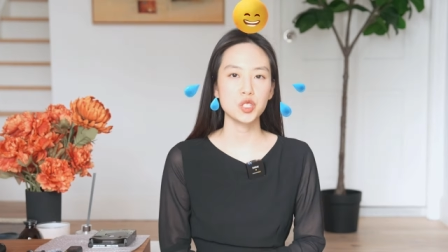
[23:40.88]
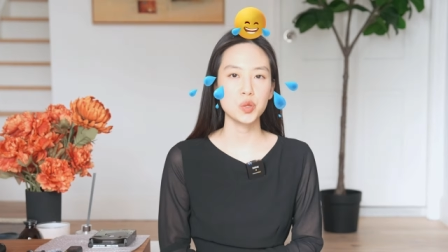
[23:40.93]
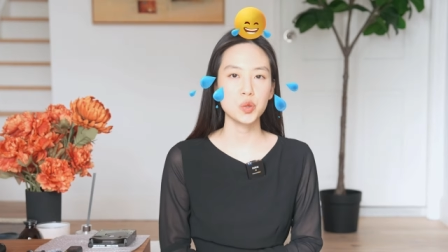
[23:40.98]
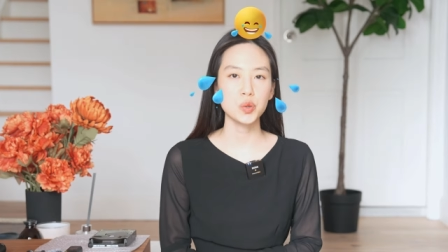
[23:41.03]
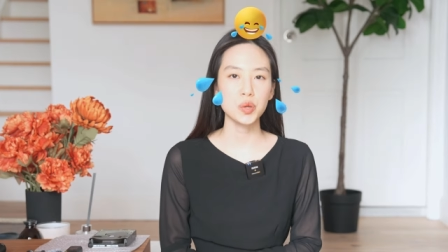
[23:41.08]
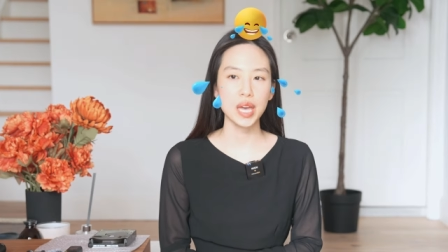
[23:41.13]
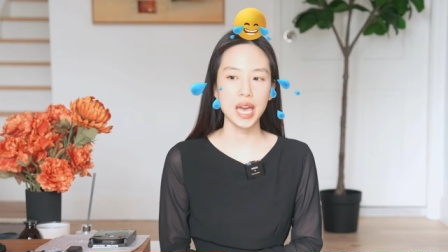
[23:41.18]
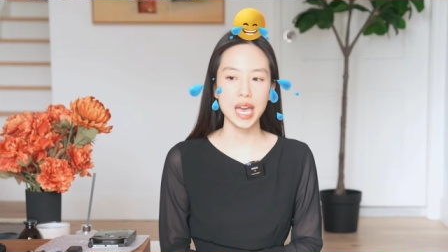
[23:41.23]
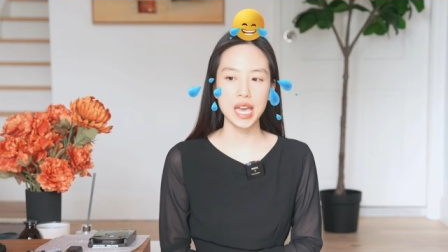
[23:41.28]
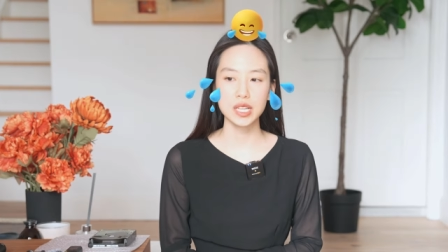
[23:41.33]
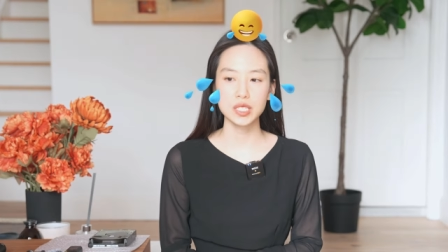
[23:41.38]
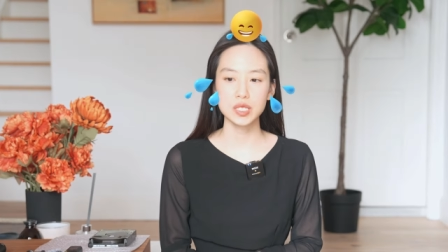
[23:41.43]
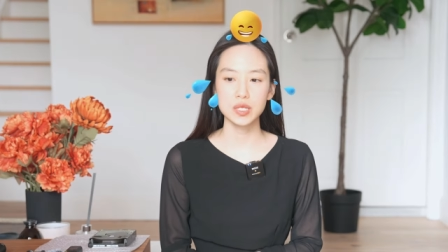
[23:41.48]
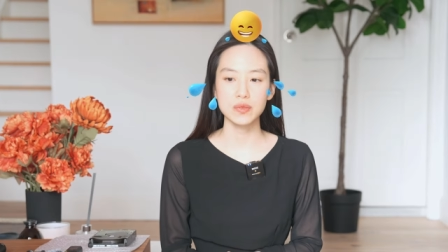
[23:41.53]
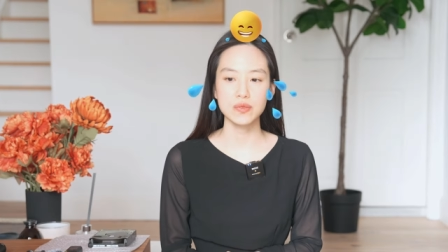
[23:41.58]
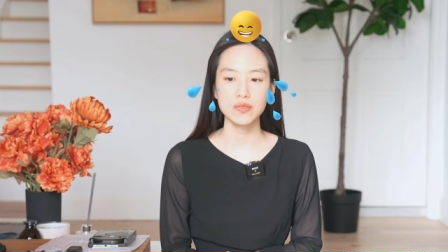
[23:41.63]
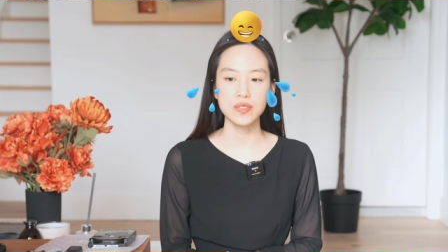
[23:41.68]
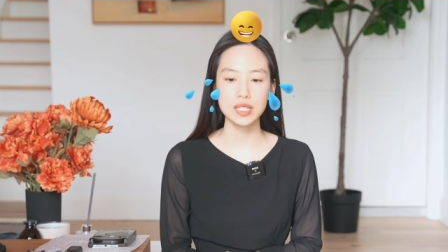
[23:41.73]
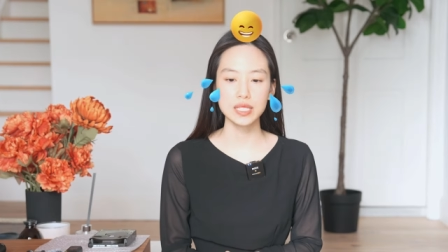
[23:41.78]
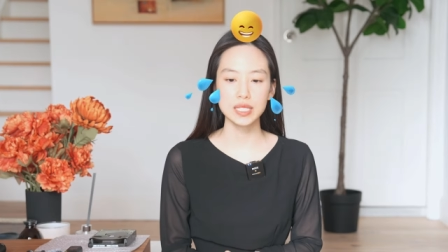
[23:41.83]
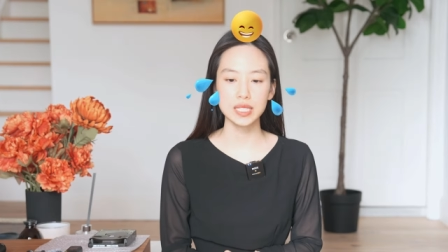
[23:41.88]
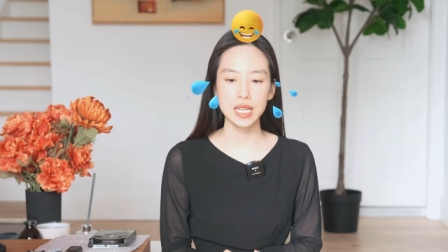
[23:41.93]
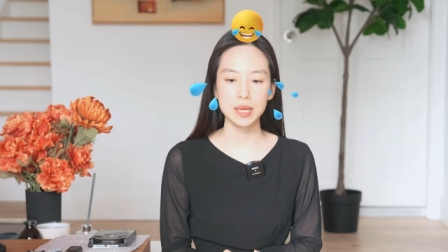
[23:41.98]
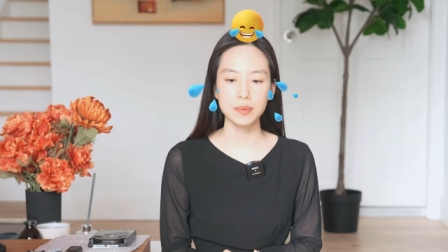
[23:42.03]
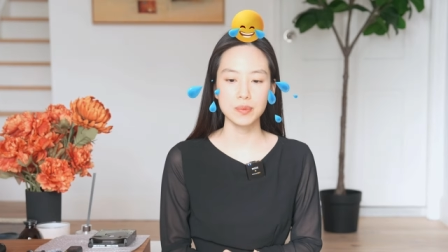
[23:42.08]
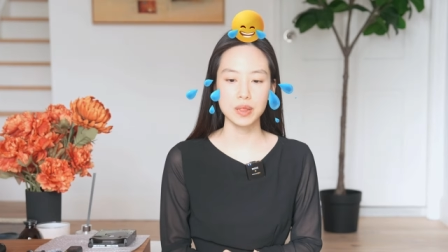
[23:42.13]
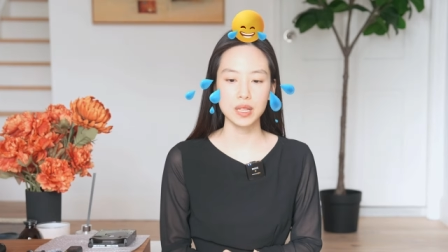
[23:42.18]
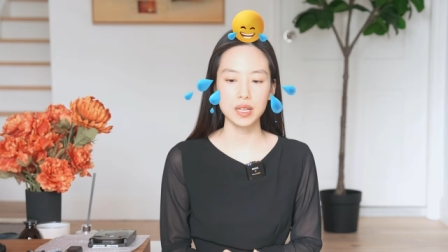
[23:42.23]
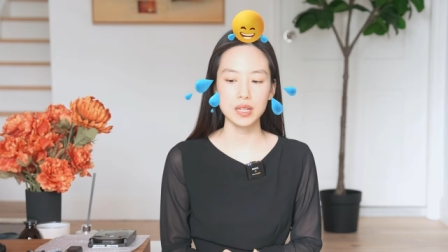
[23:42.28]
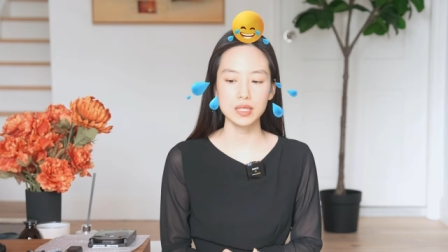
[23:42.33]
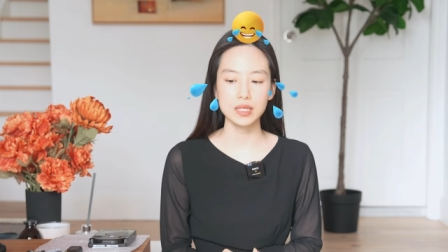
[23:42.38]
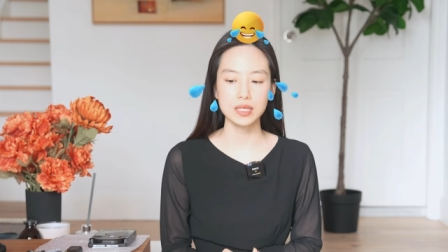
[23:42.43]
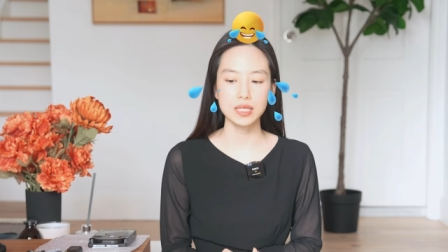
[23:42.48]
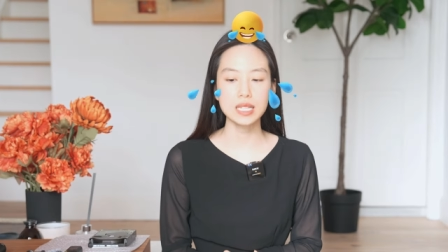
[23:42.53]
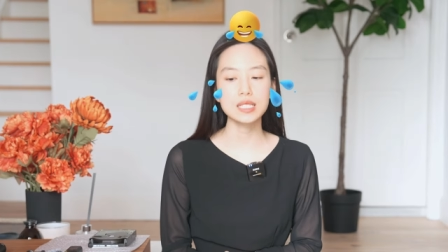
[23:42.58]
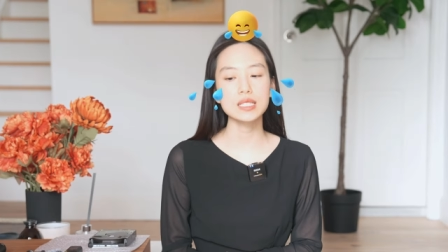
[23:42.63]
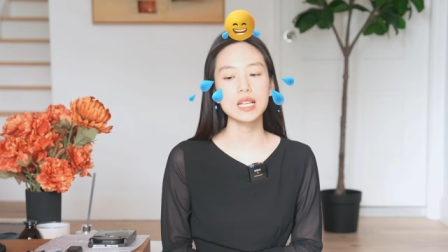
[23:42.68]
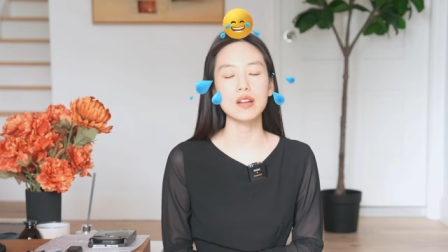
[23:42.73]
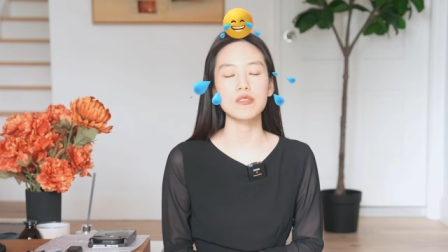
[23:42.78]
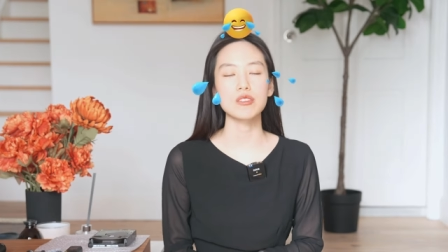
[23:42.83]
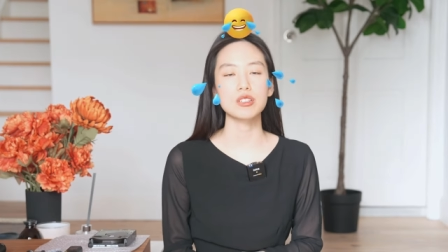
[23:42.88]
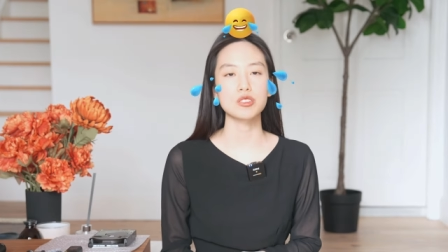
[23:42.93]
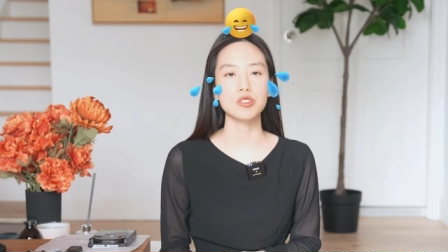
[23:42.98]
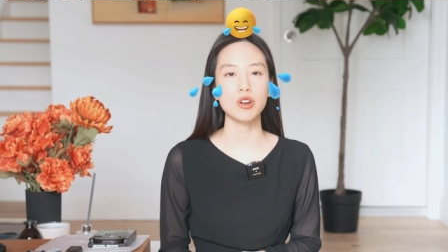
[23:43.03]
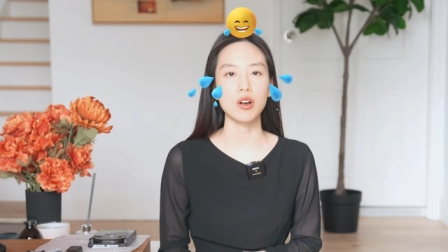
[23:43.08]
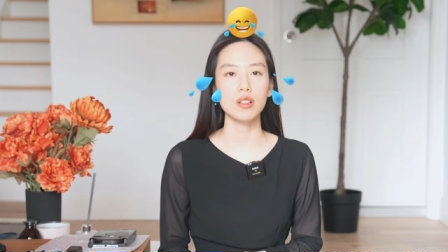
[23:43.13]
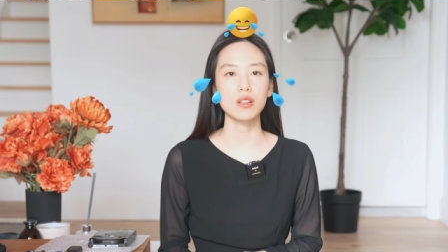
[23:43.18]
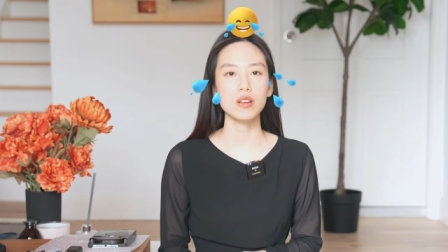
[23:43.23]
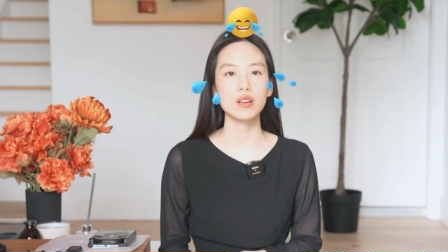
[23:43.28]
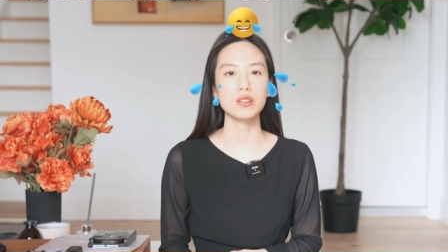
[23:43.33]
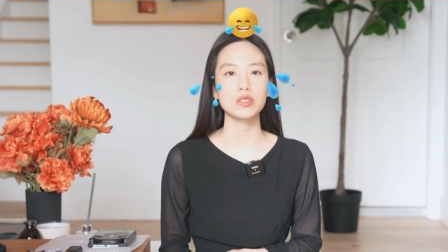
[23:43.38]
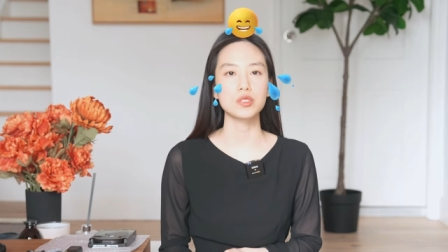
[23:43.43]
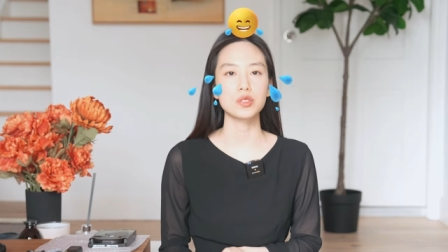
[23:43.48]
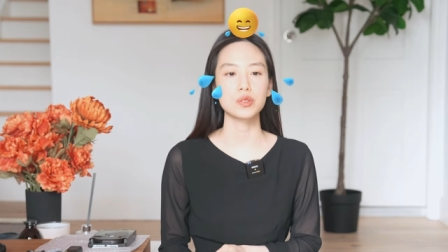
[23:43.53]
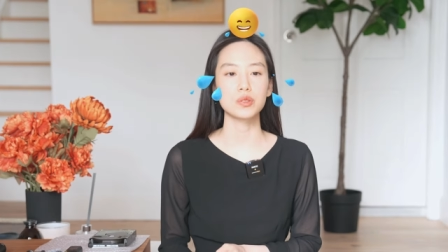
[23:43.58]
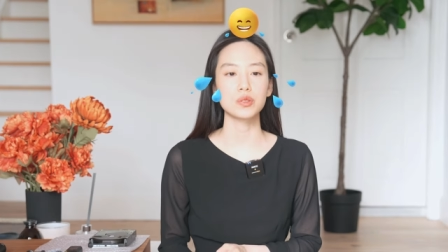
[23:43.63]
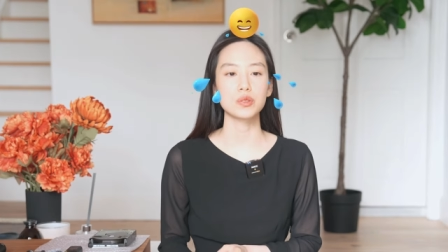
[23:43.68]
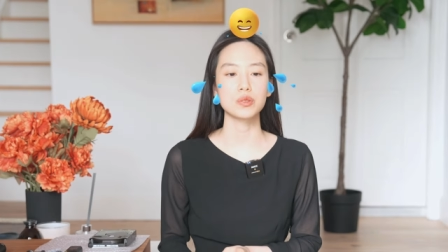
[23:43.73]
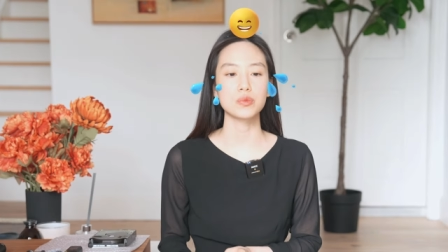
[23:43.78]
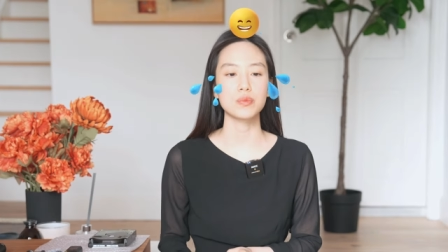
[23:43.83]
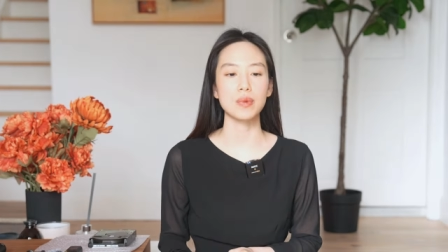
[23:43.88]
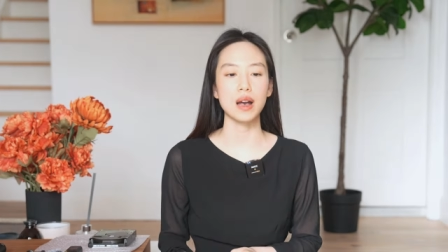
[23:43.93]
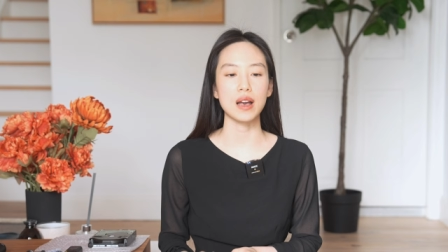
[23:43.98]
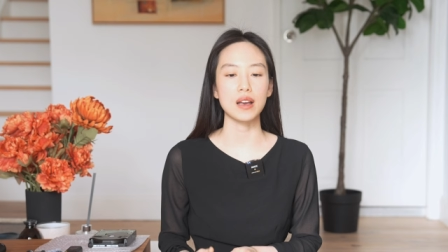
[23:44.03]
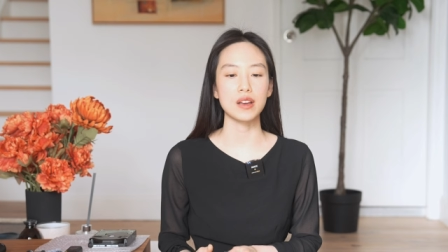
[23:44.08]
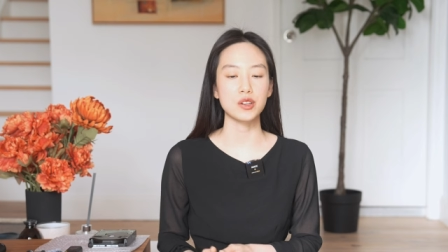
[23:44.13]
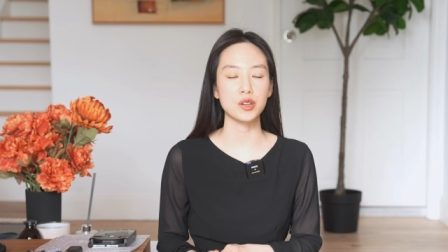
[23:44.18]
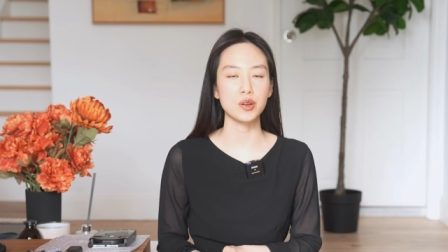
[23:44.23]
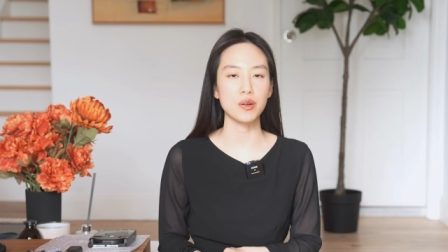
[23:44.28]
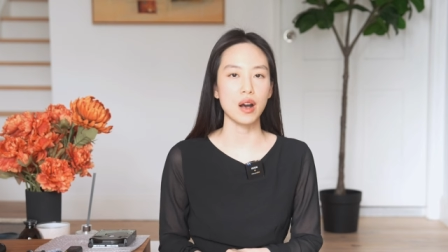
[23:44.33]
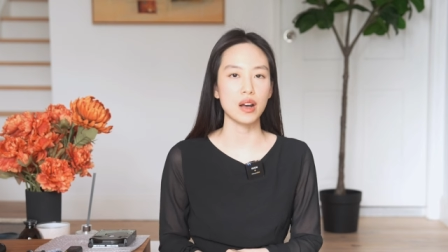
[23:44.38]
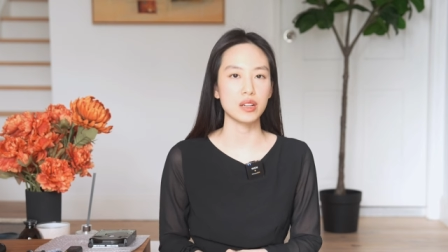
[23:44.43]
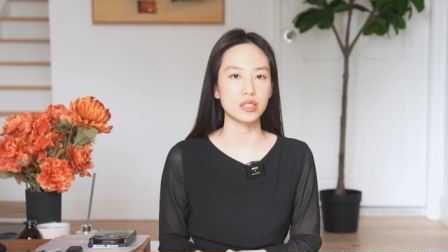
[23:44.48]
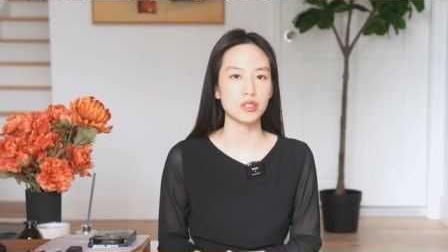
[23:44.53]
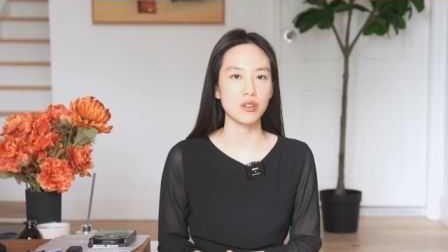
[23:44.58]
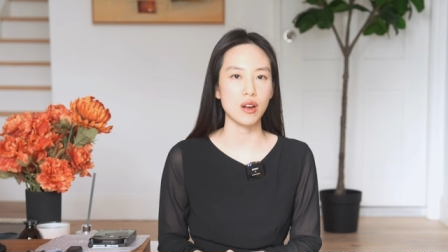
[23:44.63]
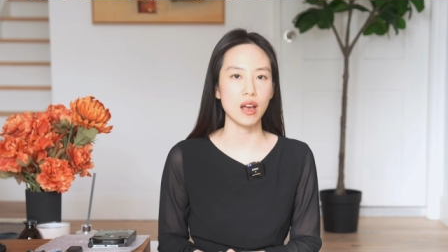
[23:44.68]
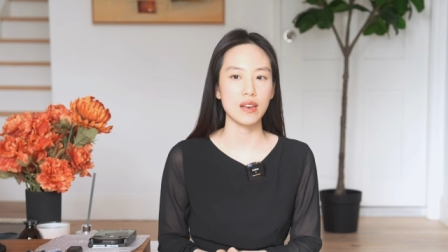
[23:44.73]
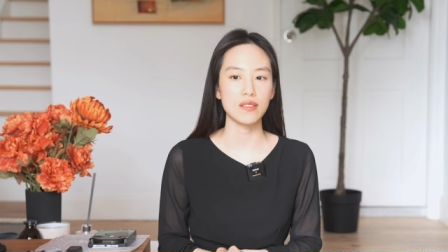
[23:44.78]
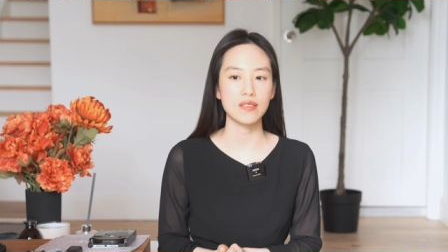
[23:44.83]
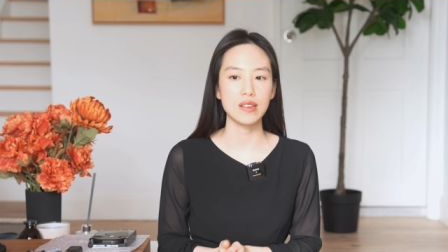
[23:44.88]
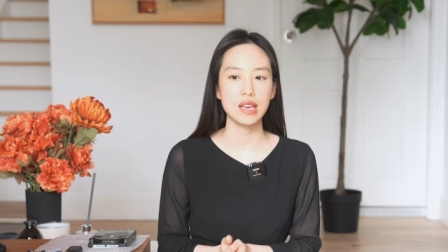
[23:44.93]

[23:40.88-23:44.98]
2K to fix plus $600 to buy a new hard drive.